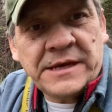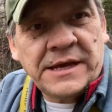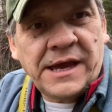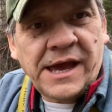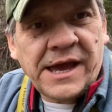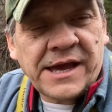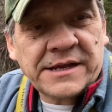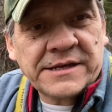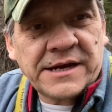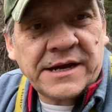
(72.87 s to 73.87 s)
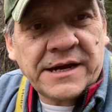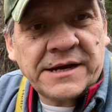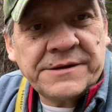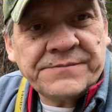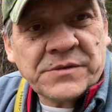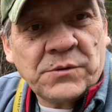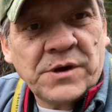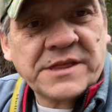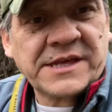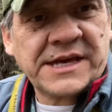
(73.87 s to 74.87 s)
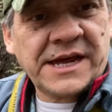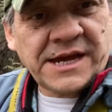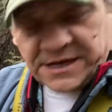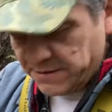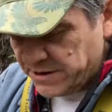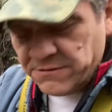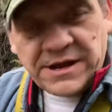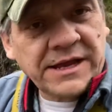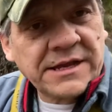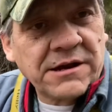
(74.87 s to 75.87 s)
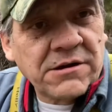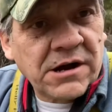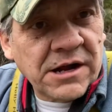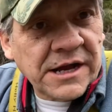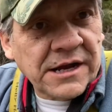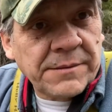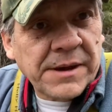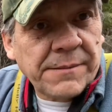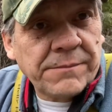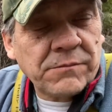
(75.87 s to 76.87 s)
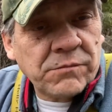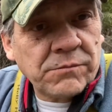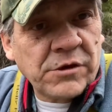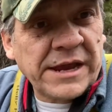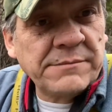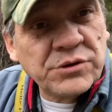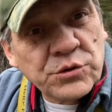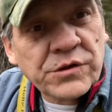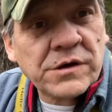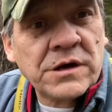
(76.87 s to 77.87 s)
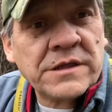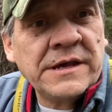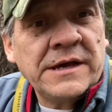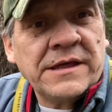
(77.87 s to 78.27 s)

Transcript: And once again, I got my rain gear on. I got my rain boots on.